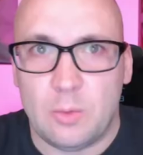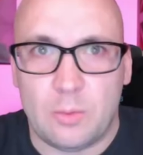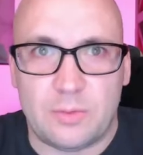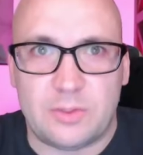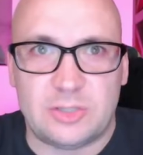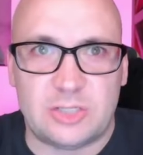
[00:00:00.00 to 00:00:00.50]

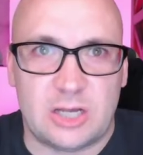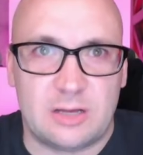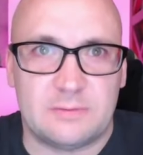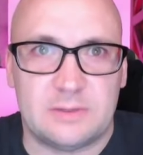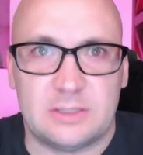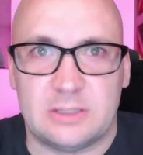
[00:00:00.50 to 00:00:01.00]
with
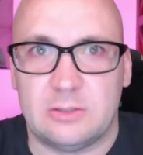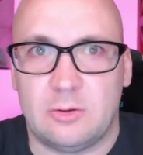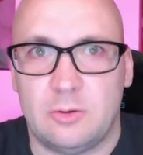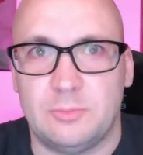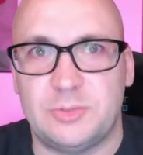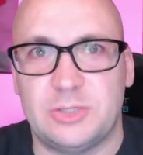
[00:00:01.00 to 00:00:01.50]
Java and
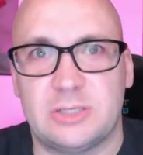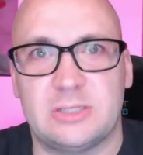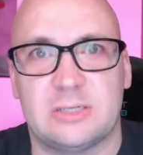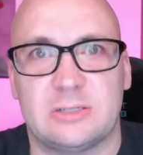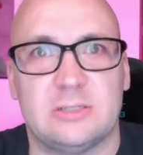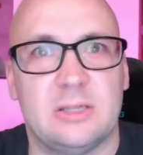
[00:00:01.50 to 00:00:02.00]

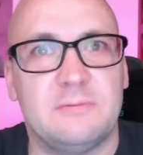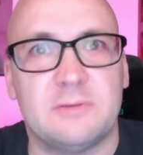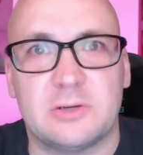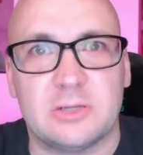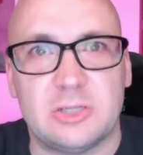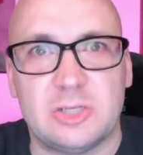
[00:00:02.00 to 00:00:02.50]
objects are
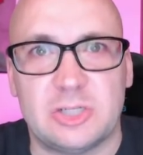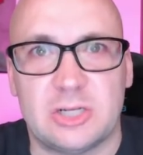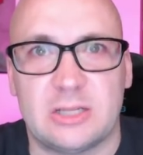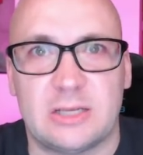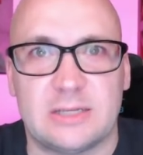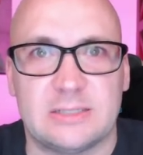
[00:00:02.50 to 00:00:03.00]
never
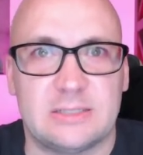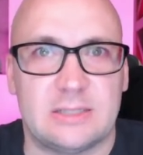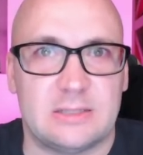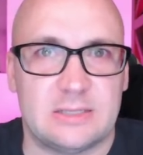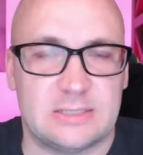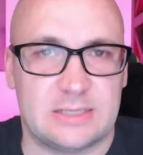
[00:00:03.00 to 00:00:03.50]
initialized
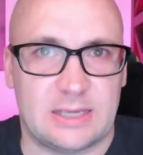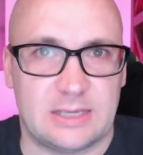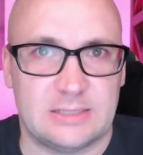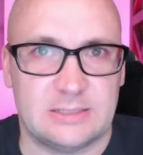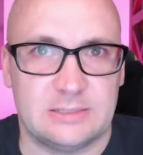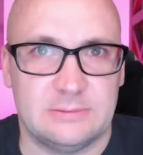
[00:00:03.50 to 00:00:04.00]
in this
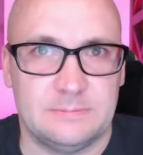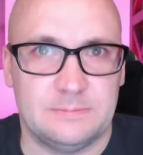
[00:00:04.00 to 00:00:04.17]
case.